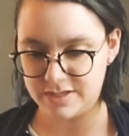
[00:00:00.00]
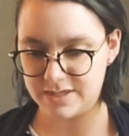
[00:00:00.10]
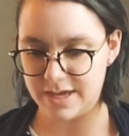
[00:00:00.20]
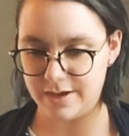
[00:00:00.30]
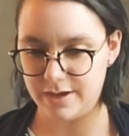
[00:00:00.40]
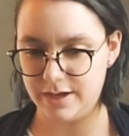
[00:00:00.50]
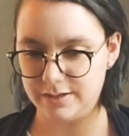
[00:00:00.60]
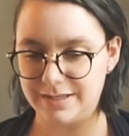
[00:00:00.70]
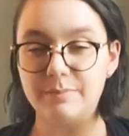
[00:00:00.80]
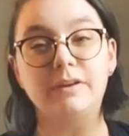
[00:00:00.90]
that
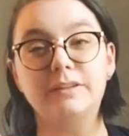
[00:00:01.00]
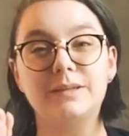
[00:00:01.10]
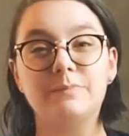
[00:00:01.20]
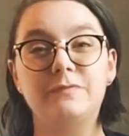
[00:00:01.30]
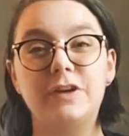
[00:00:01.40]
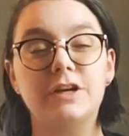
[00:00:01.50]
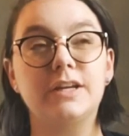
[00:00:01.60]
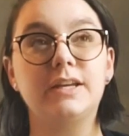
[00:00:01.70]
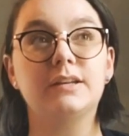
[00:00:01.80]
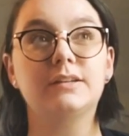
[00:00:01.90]
they sent me some
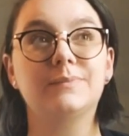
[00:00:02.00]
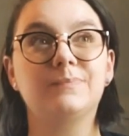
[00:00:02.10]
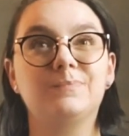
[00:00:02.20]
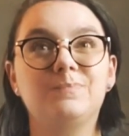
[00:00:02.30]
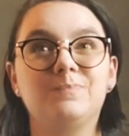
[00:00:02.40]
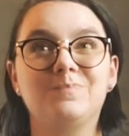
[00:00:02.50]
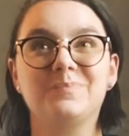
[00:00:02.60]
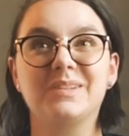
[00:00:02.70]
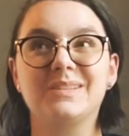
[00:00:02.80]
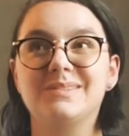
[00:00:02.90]
very
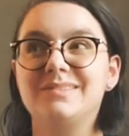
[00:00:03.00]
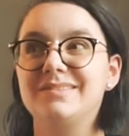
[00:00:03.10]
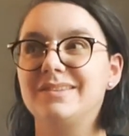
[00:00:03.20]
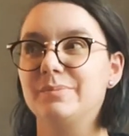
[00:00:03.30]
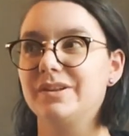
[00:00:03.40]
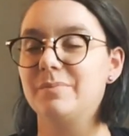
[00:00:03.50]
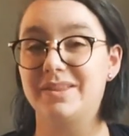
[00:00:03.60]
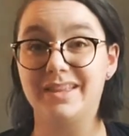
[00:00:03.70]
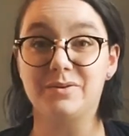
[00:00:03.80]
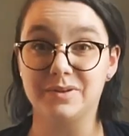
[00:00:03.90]
similar. I
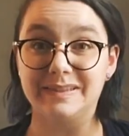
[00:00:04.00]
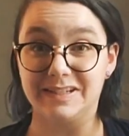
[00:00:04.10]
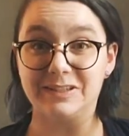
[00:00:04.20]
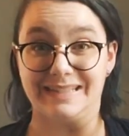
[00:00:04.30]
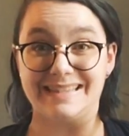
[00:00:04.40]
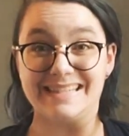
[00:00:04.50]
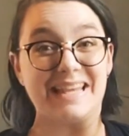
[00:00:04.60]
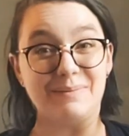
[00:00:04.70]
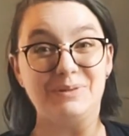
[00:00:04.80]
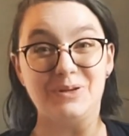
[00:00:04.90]
mean, they were literally the
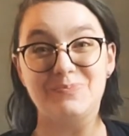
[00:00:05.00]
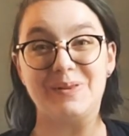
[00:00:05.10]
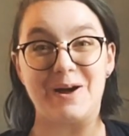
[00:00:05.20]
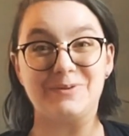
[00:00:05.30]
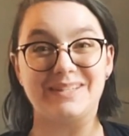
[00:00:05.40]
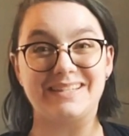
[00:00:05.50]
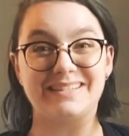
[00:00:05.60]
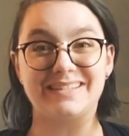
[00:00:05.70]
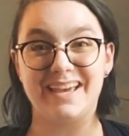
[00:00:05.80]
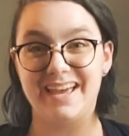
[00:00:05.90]
same 2
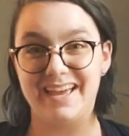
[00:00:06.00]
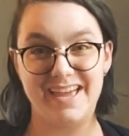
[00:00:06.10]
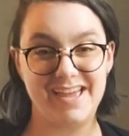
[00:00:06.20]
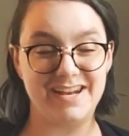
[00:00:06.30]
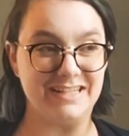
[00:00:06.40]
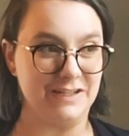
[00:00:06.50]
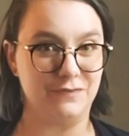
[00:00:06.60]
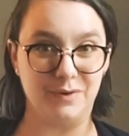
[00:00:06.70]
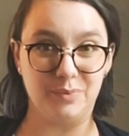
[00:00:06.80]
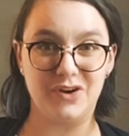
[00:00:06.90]
blouses in a
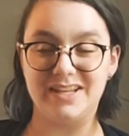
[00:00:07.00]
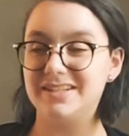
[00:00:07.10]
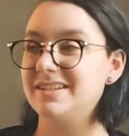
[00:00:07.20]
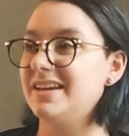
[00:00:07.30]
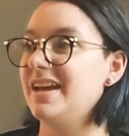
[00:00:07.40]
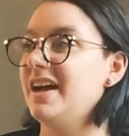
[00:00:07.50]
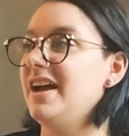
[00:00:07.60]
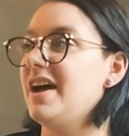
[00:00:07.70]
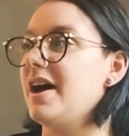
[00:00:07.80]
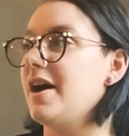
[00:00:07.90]
different print.
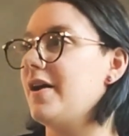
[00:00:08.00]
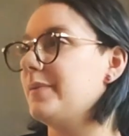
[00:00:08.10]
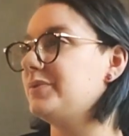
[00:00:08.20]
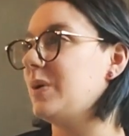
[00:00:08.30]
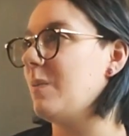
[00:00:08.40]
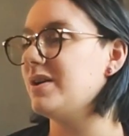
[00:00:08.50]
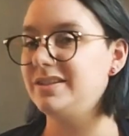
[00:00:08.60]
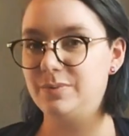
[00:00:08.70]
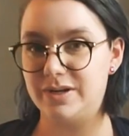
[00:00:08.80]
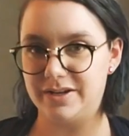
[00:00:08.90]
So I want
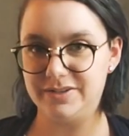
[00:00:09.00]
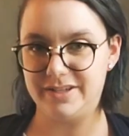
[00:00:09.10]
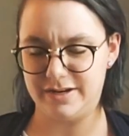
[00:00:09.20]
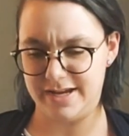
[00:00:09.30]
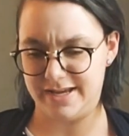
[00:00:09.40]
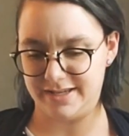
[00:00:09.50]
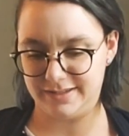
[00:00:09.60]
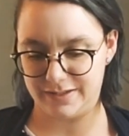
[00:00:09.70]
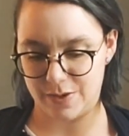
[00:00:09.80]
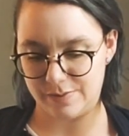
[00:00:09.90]
to see what else there
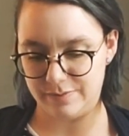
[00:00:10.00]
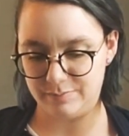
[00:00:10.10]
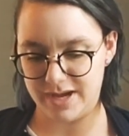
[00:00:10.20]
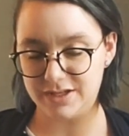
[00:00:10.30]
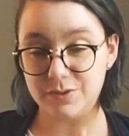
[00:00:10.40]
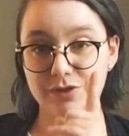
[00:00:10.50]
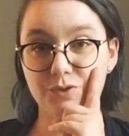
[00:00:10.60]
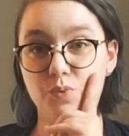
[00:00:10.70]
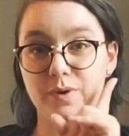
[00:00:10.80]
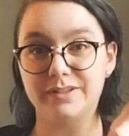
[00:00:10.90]
is. So we might do it
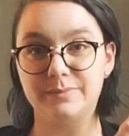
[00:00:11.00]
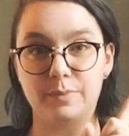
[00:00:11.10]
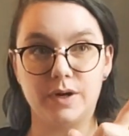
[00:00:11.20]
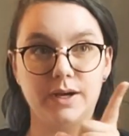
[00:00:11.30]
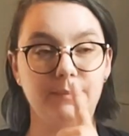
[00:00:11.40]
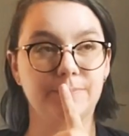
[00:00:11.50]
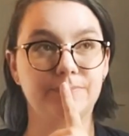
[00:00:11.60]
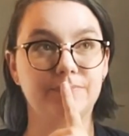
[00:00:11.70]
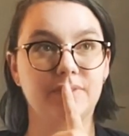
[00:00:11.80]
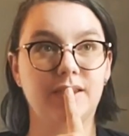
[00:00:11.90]
just once more
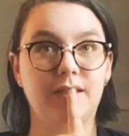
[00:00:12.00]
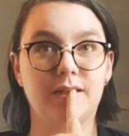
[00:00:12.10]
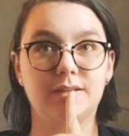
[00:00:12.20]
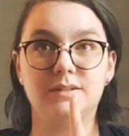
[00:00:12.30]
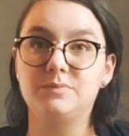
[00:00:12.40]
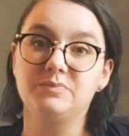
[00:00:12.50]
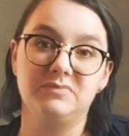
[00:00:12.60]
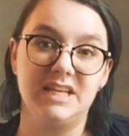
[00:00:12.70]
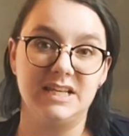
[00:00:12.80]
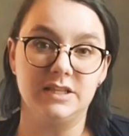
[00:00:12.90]
and
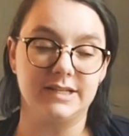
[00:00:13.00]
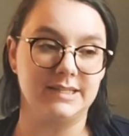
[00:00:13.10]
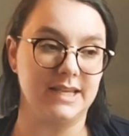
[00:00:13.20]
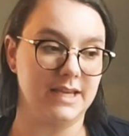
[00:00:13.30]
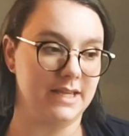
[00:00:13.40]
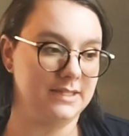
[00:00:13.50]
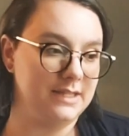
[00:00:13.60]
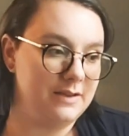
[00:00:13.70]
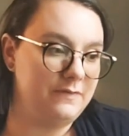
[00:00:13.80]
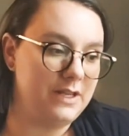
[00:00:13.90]
take a look, see, and
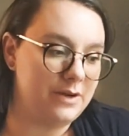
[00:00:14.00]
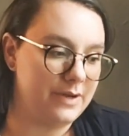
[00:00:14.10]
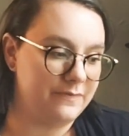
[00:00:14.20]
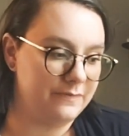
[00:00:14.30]
see if, you know,